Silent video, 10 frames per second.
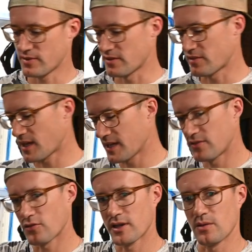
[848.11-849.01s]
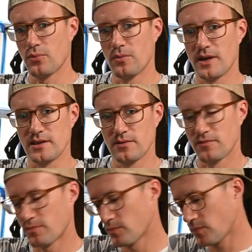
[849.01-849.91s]
on the side so I can
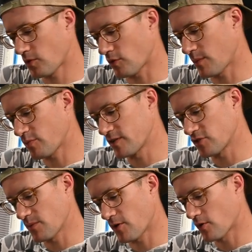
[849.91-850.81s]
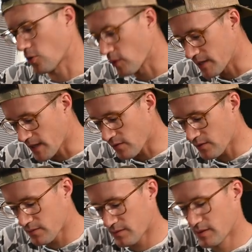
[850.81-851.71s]
collapse my tripod all the way down,
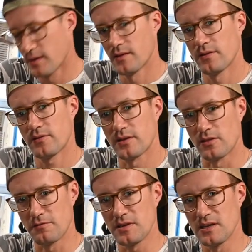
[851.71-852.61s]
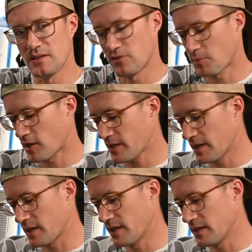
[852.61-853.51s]
stick the feet in this
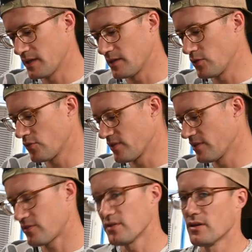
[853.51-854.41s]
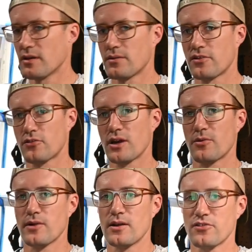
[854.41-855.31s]
pocket, and then use this to strap
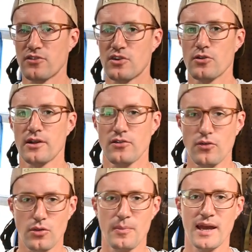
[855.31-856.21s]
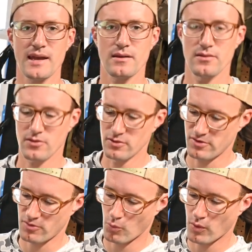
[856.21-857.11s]
it around and secure it to the pack. So it's
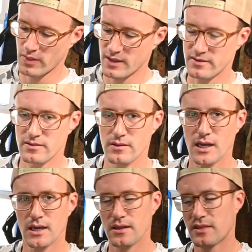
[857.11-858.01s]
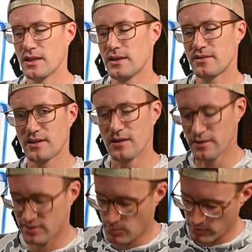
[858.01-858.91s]
just one less thing to
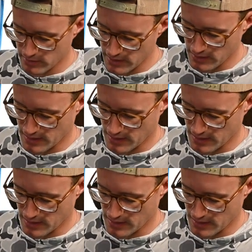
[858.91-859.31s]
carry separately.